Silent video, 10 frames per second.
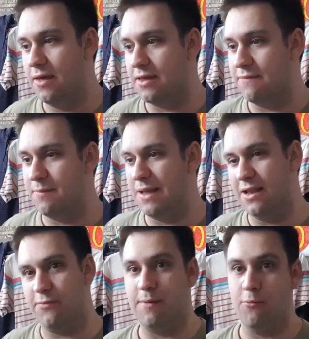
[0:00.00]
gives me a
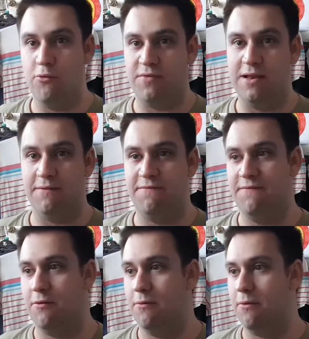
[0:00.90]
little bit more of the love
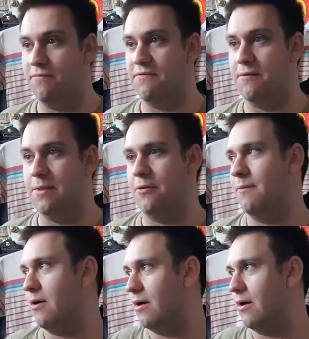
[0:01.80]
feel of the film now.